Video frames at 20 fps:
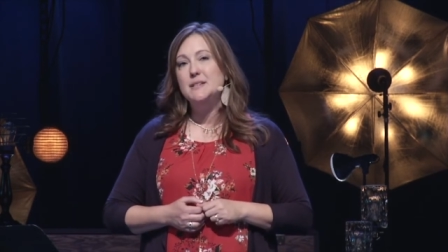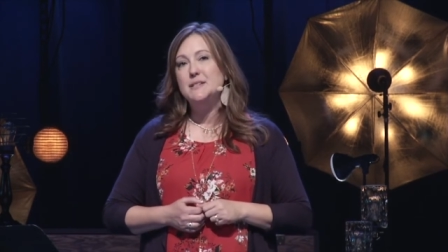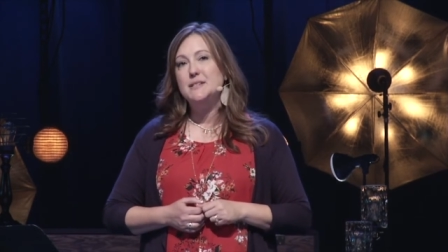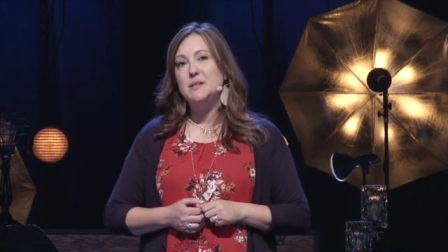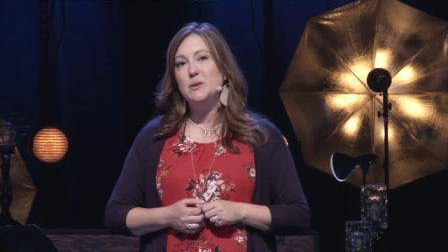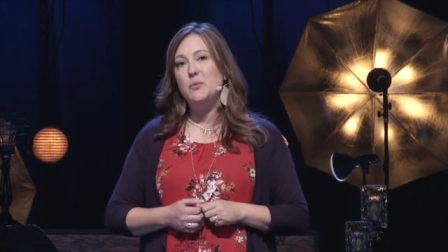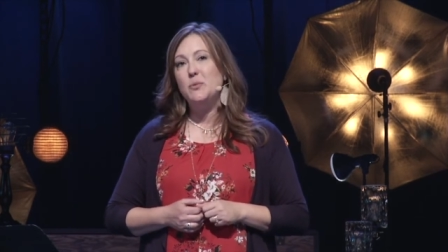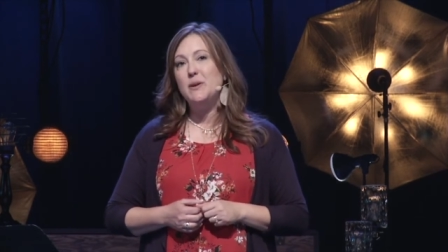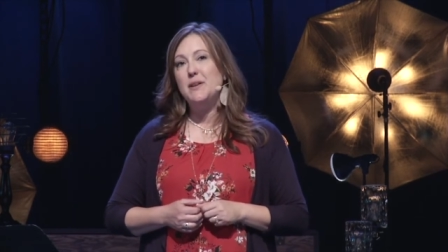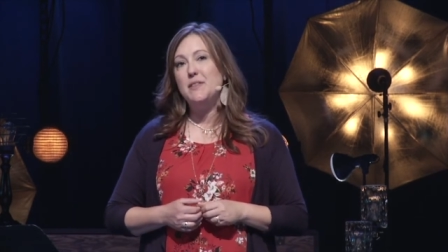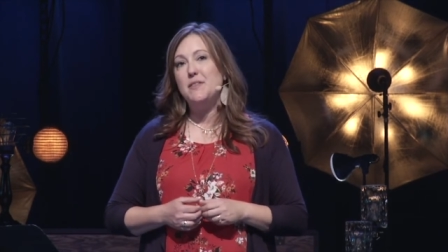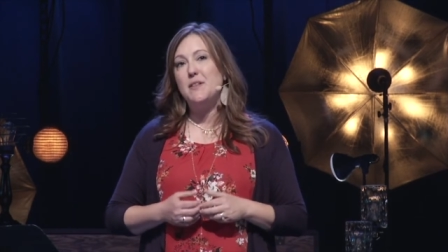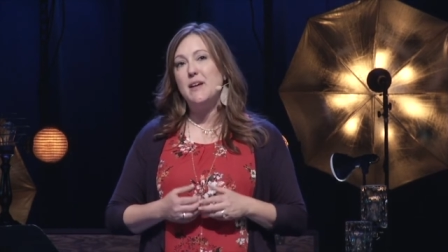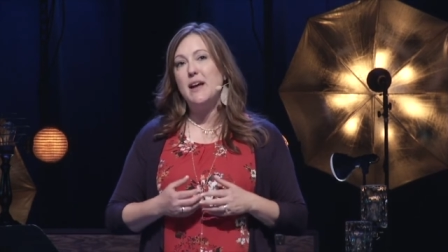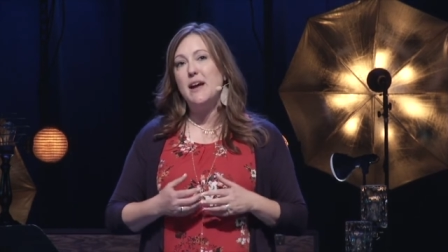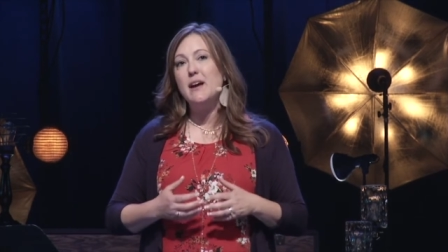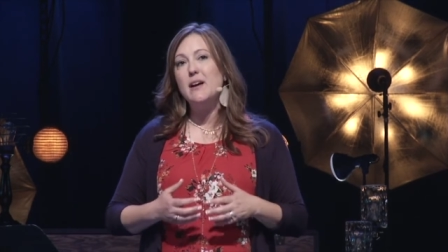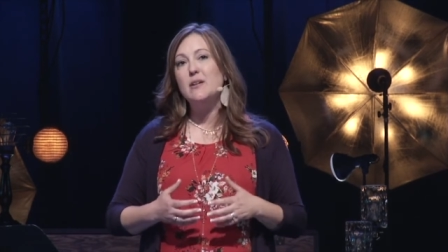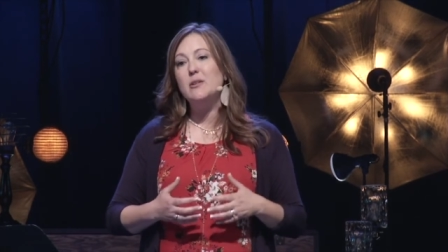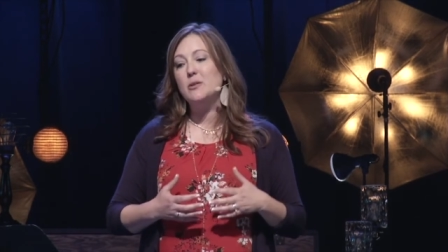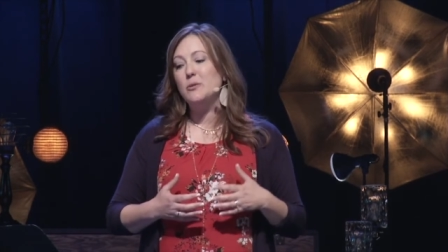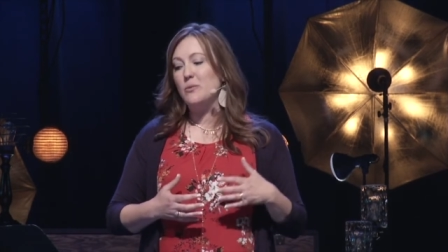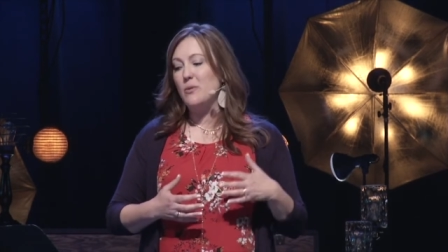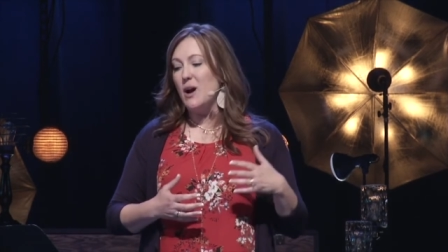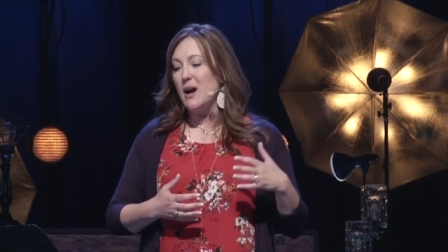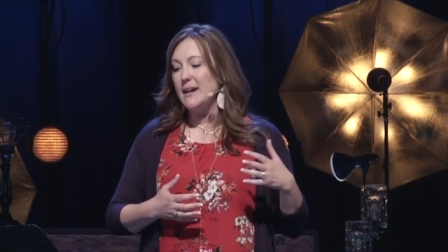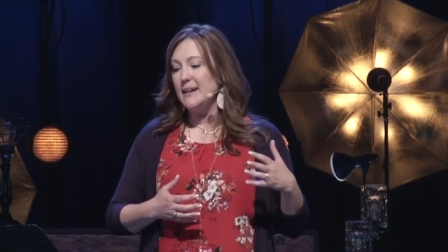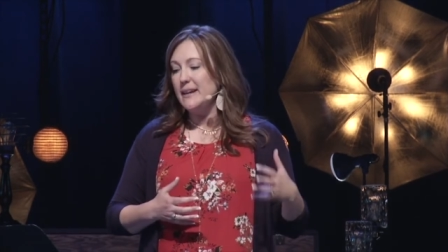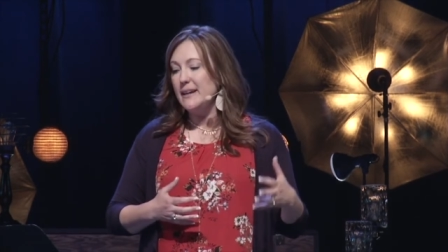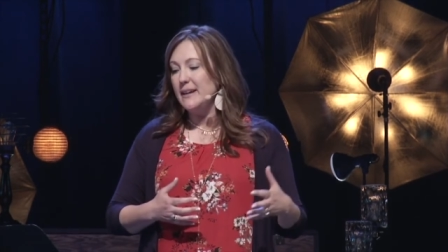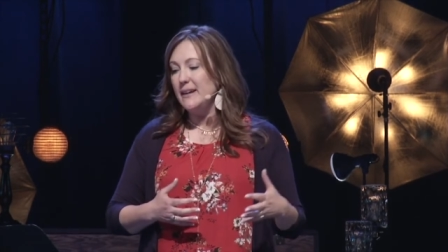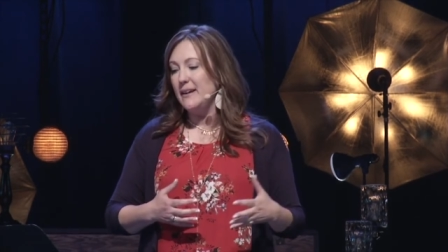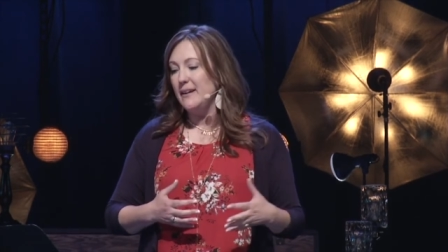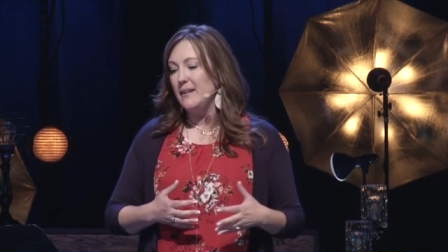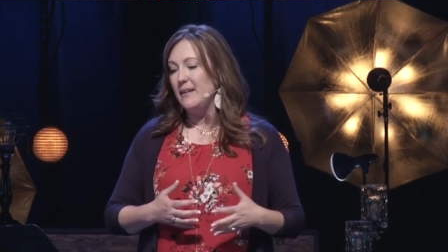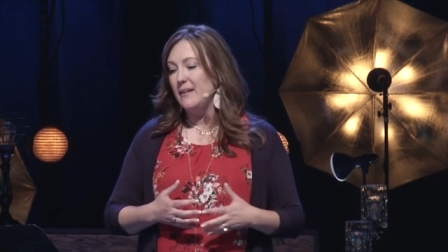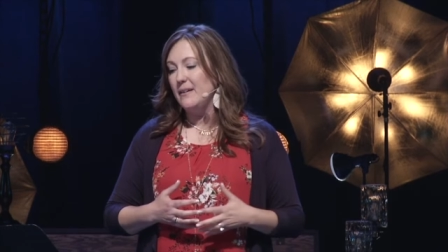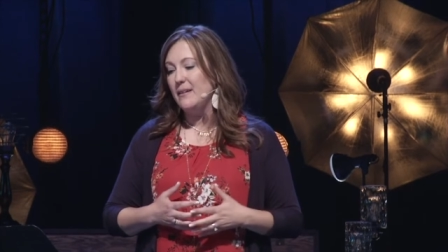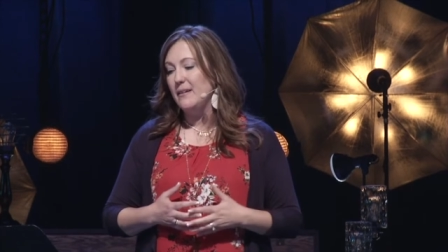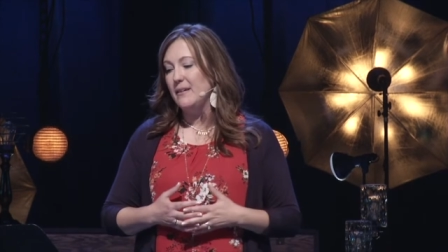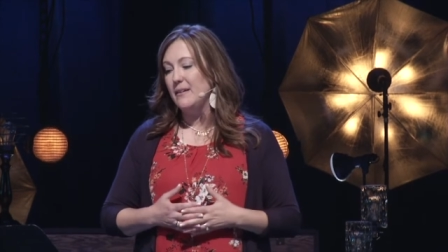See, with El Rai,